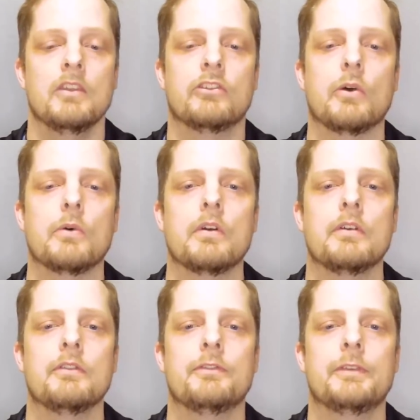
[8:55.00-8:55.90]
So
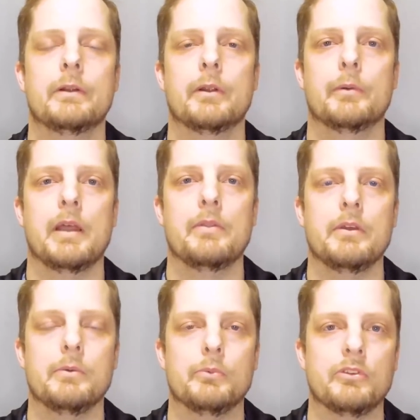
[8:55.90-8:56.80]
fear around
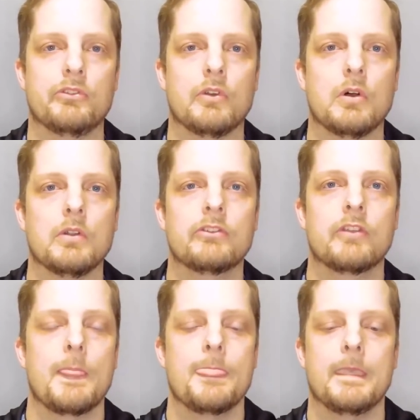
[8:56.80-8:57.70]
the
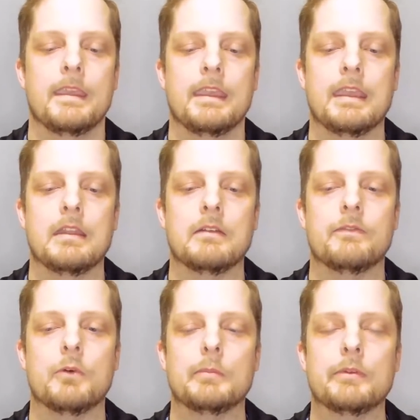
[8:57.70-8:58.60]
results in
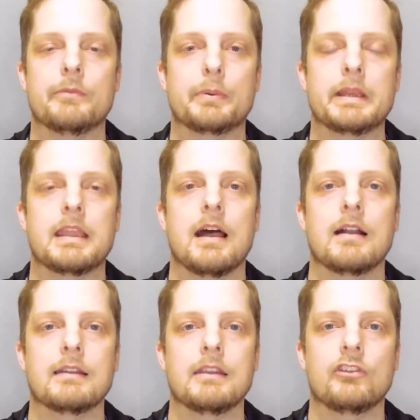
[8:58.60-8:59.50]
form of
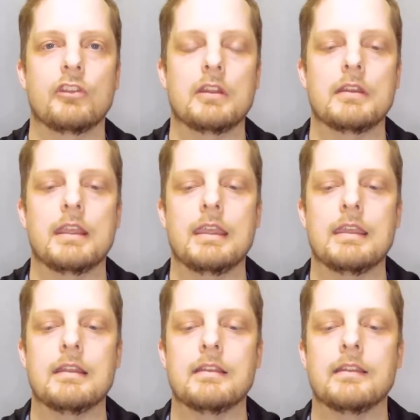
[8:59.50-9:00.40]
precognition,
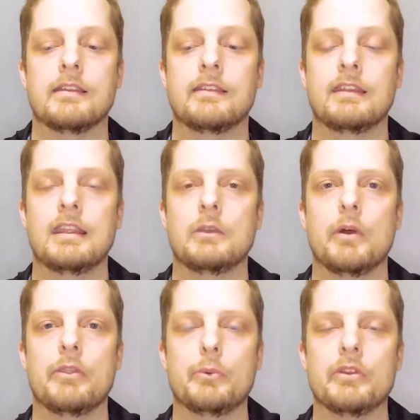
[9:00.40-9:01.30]
in seeing what the